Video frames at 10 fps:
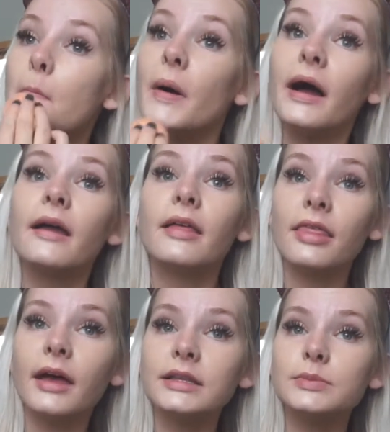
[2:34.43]
buy
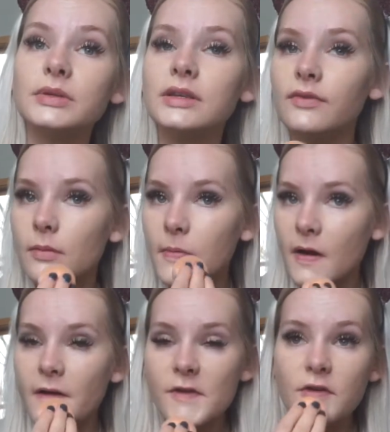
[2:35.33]
that specific
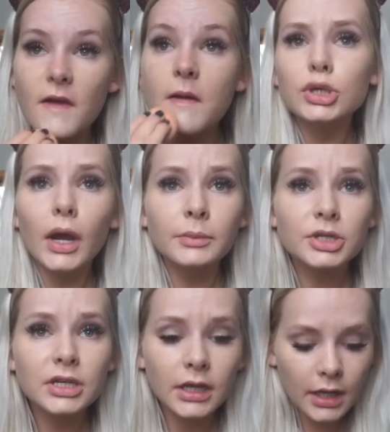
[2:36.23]
brush. So I'm
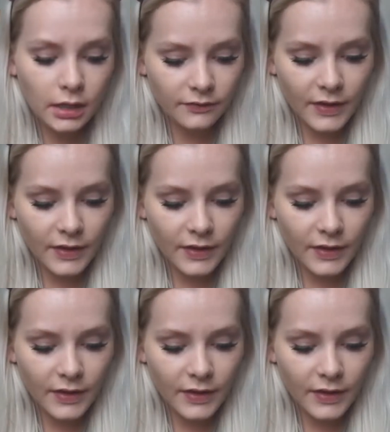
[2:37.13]
just gonna kind of